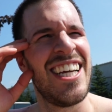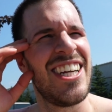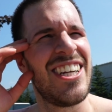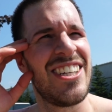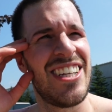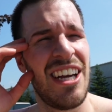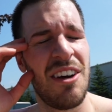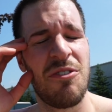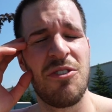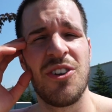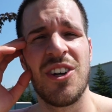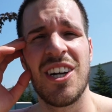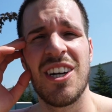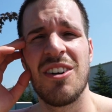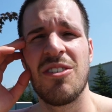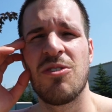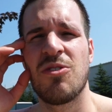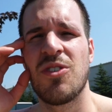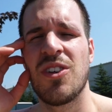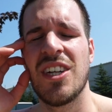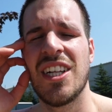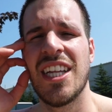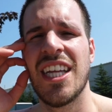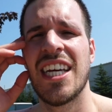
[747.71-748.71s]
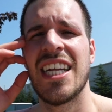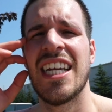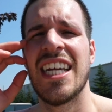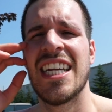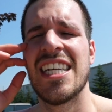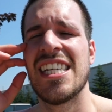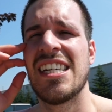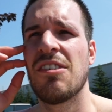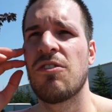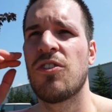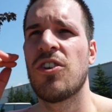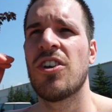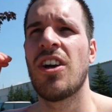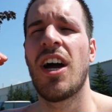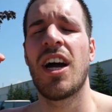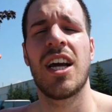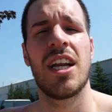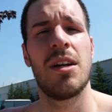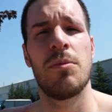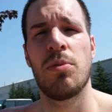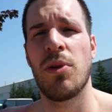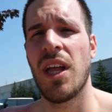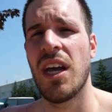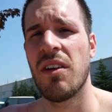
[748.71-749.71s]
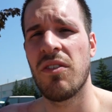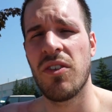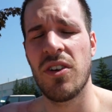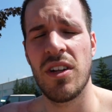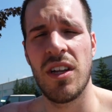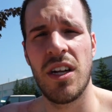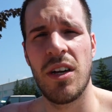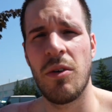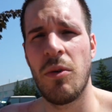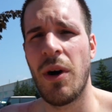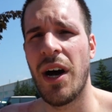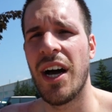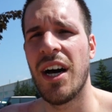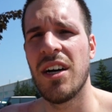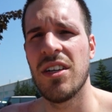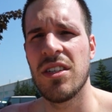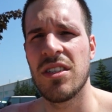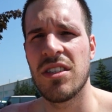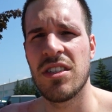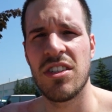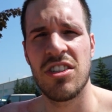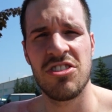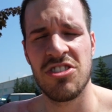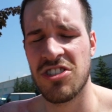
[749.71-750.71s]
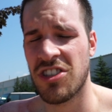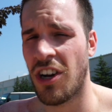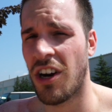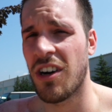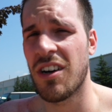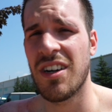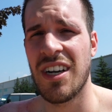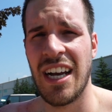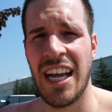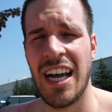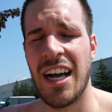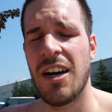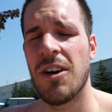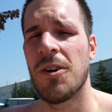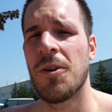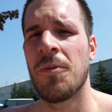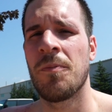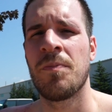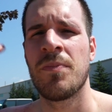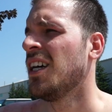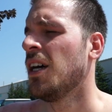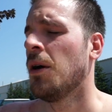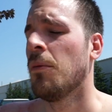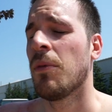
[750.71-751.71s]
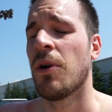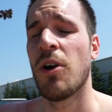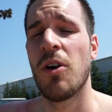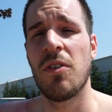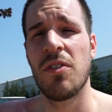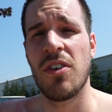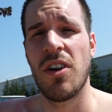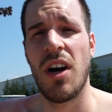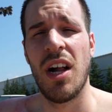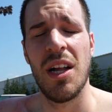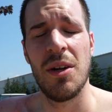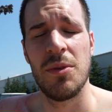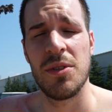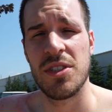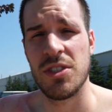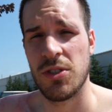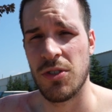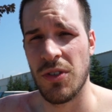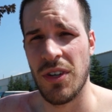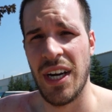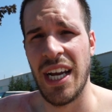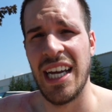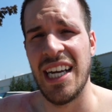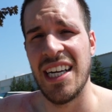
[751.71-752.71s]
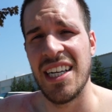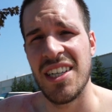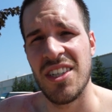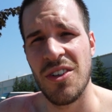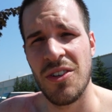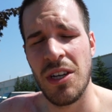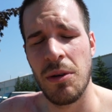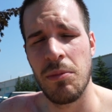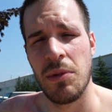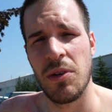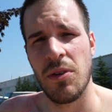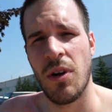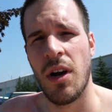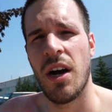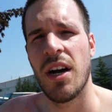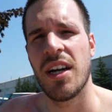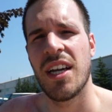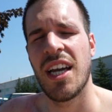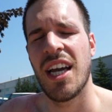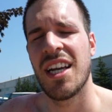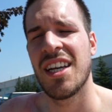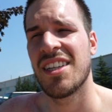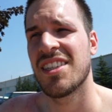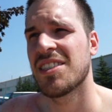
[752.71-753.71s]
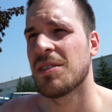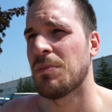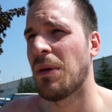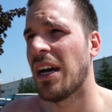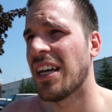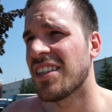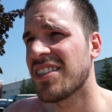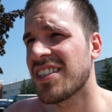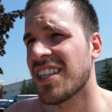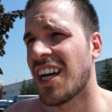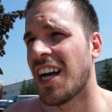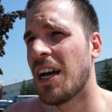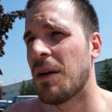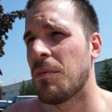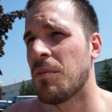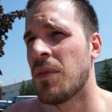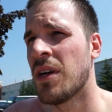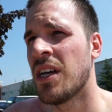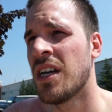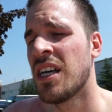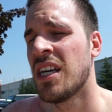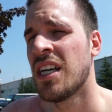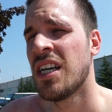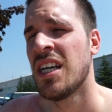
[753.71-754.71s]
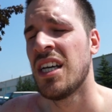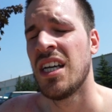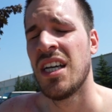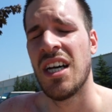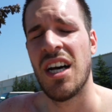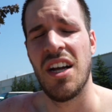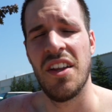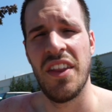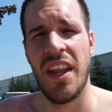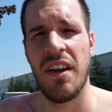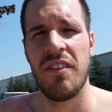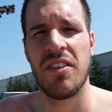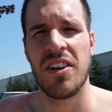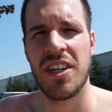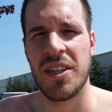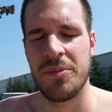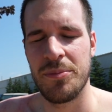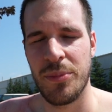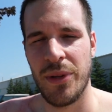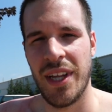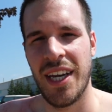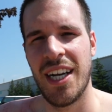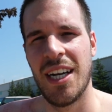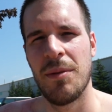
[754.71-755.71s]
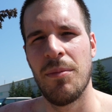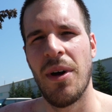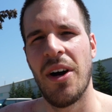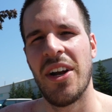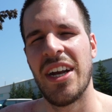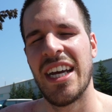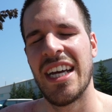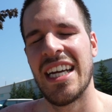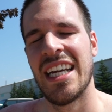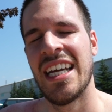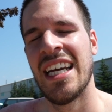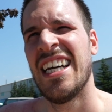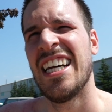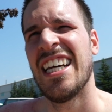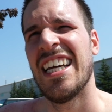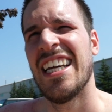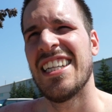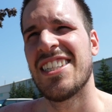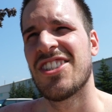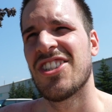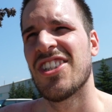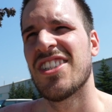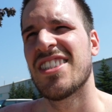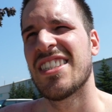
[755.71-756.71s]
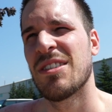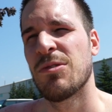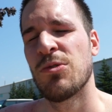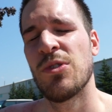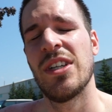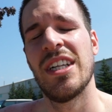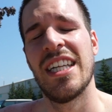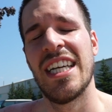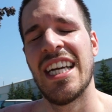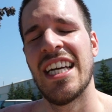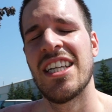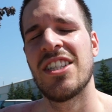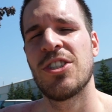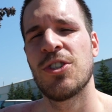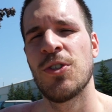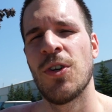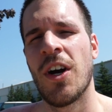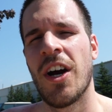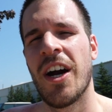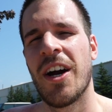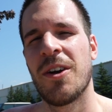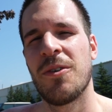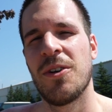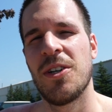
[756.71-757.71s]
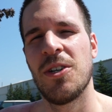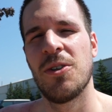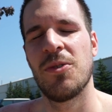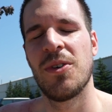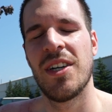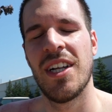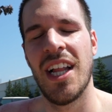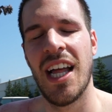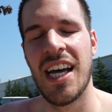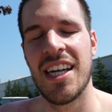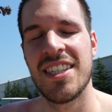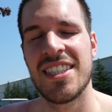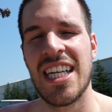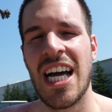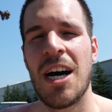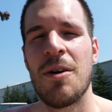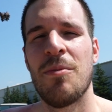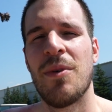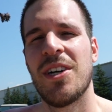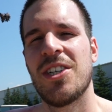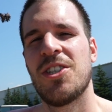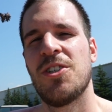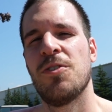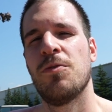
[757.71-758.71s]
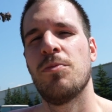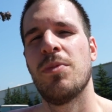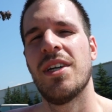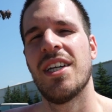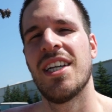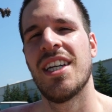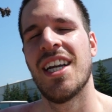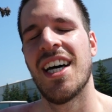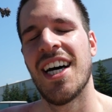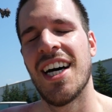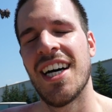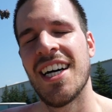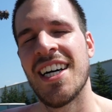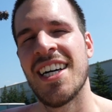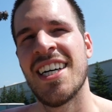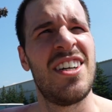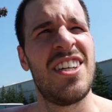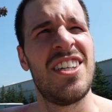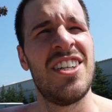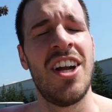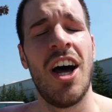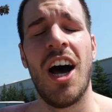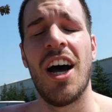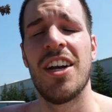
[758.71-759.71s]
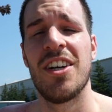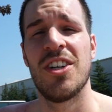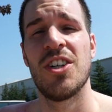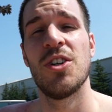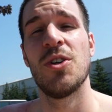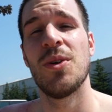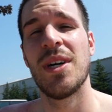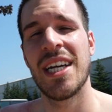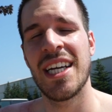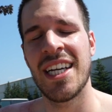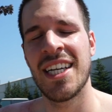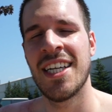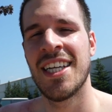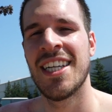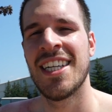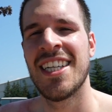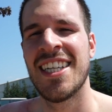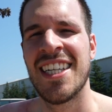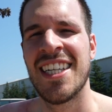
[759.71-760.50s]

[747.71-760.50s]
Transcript: You're definitely gonna feel it. And if you're not gonna play for a little while, start now. But overall, it was great. Don't get me wrong, getting some ice time, I'll never complain about it. It's just, it really hits you hard when you realize how much you've been not doing,